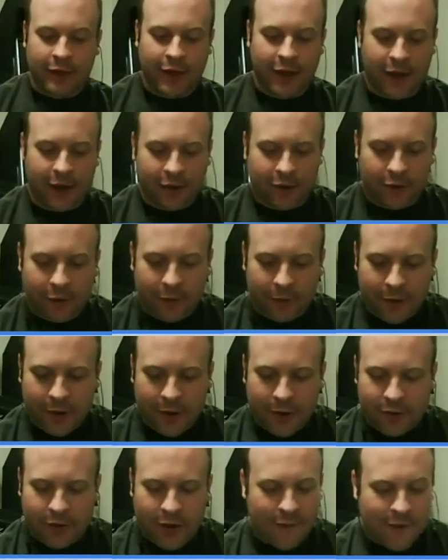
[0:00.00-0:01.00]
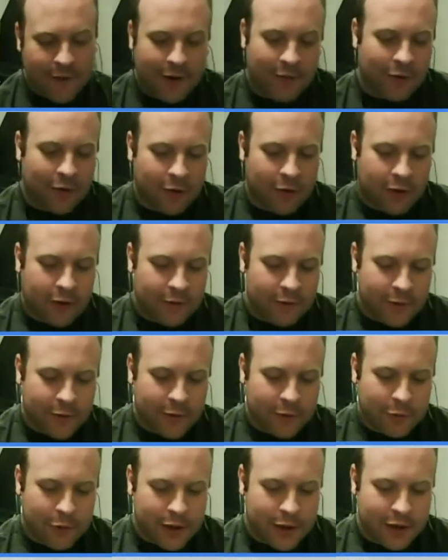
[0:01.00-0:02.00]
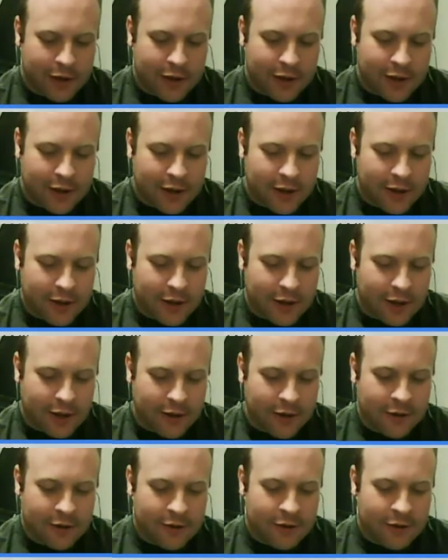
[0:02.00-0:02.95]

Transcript: Yeah, I don't know either. I've never heard of them, but then again,